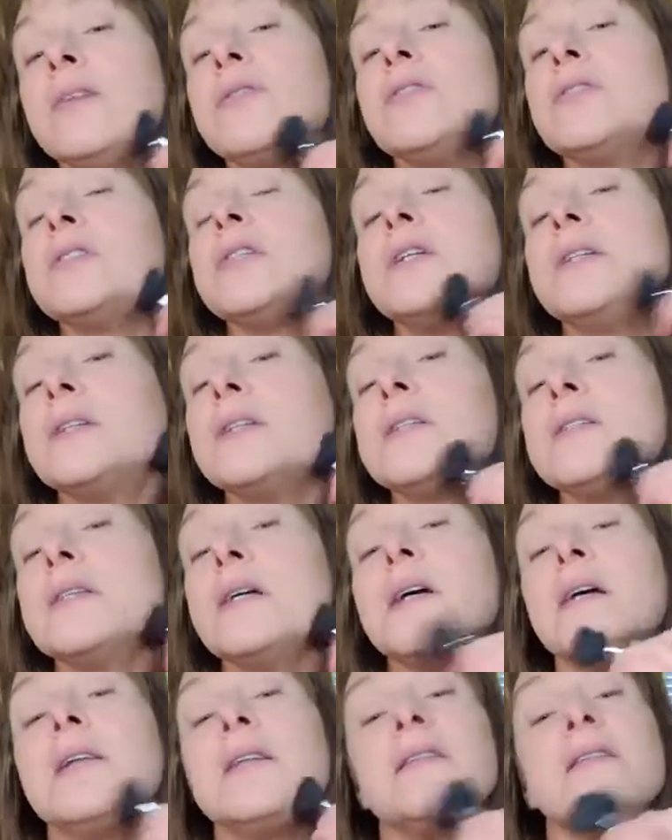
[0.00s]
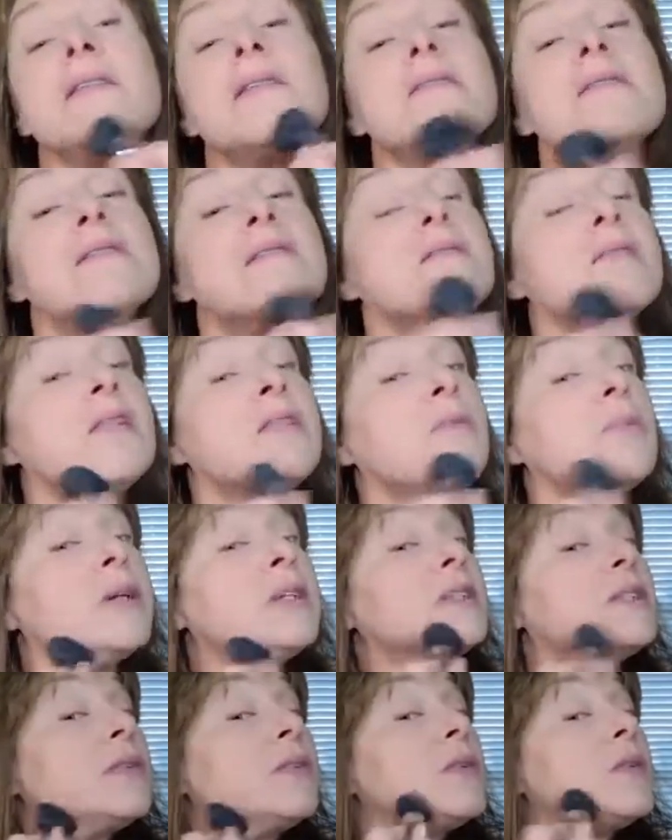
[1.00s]
never seeing the sun than the
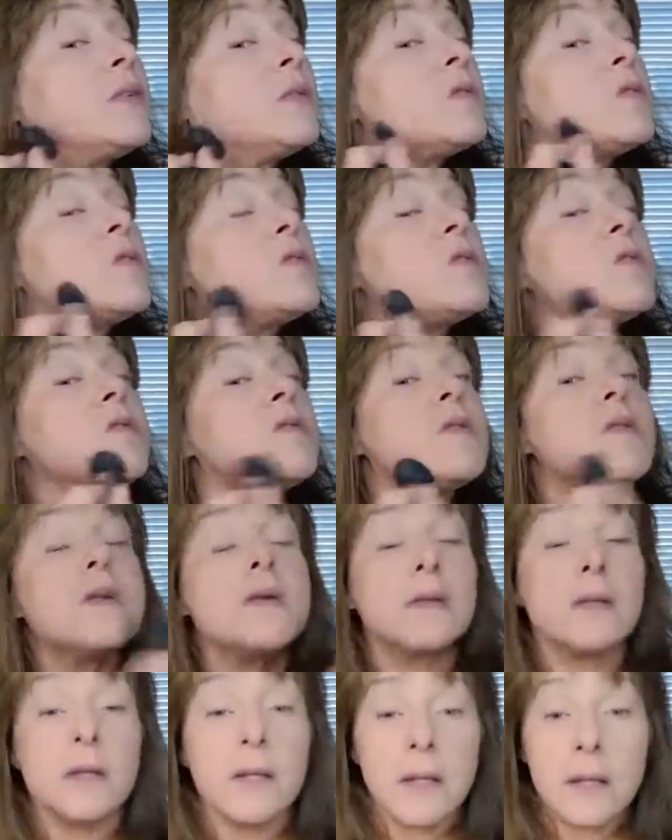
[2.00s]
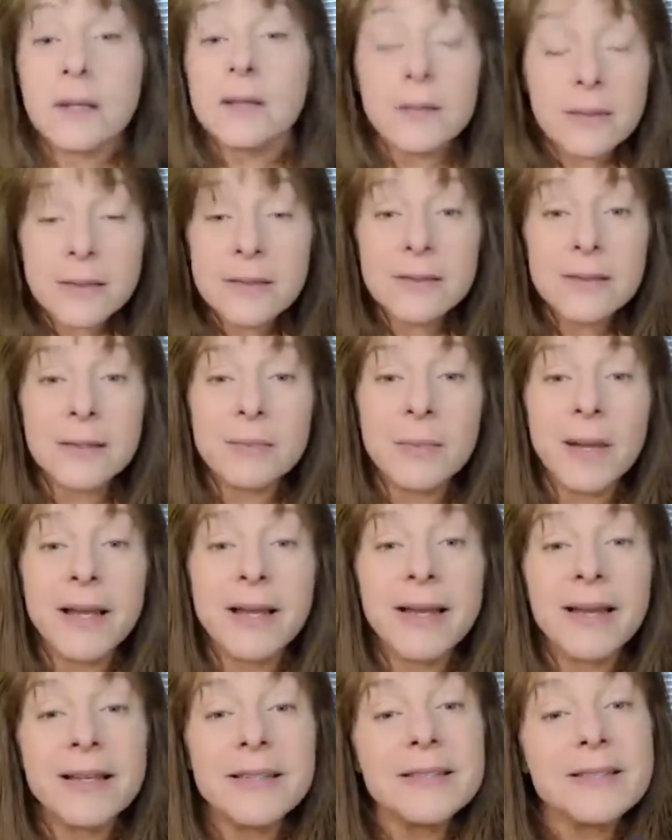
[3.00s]
rest of you, at least in my
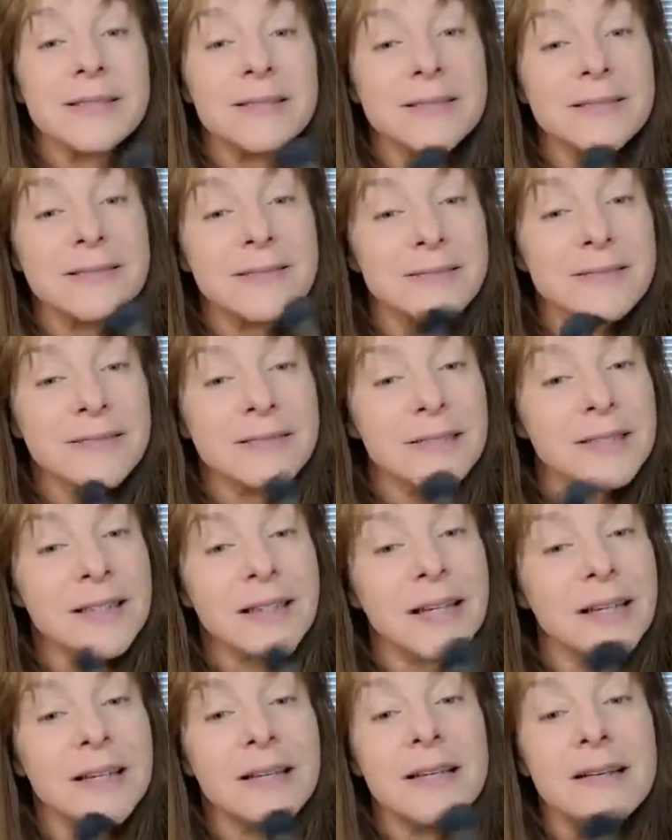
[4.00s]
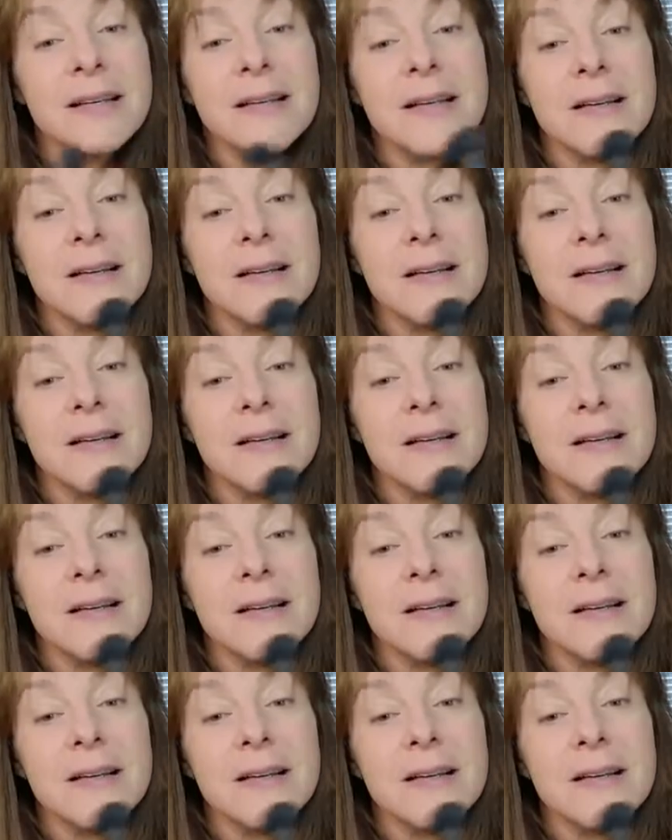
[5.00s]
case. Okay,